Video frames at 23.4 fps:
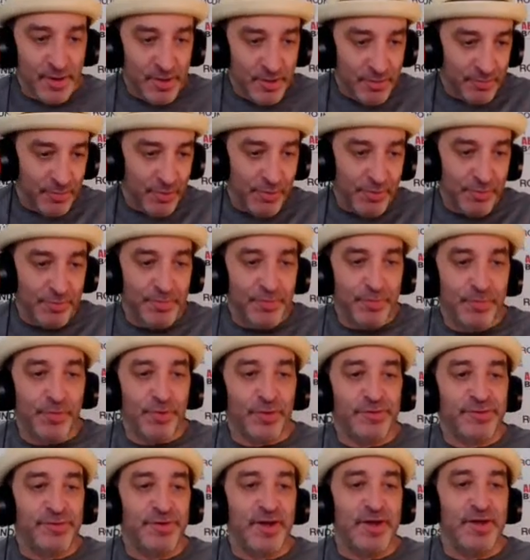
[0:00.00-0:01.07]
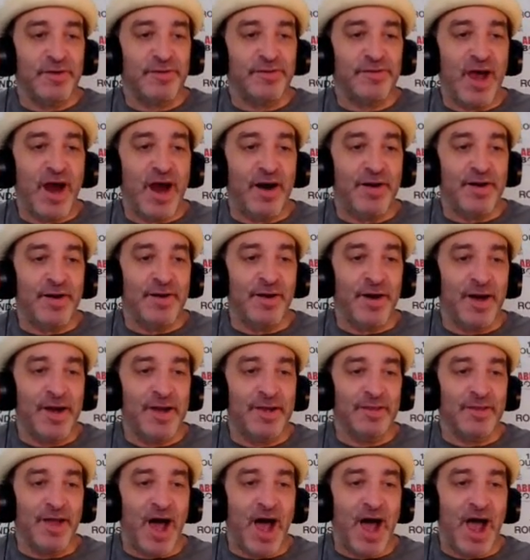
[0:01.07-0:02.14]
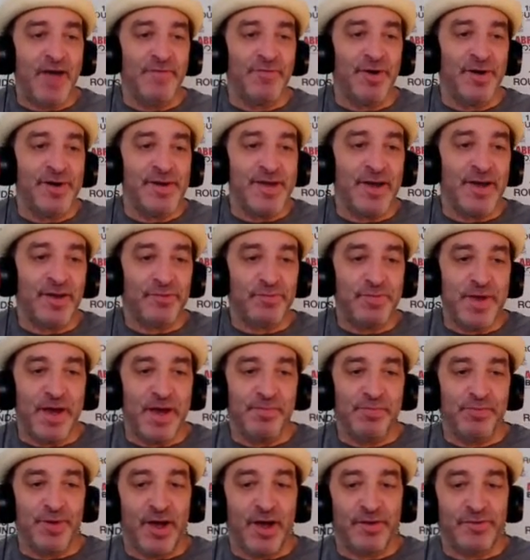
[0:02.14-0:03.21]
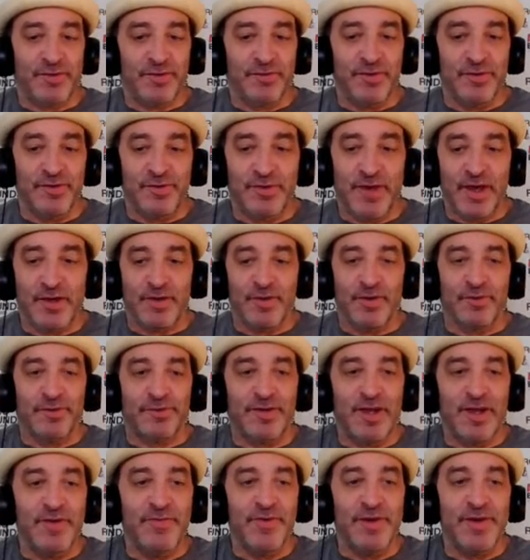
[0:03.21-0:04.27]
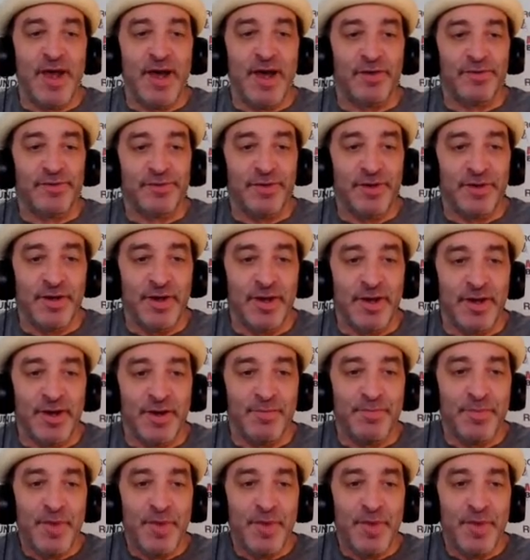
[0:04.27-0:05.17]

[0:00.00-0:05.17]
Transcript: We'll see you Saturday night live on ESPN Plus as you take on Steven Nelson in a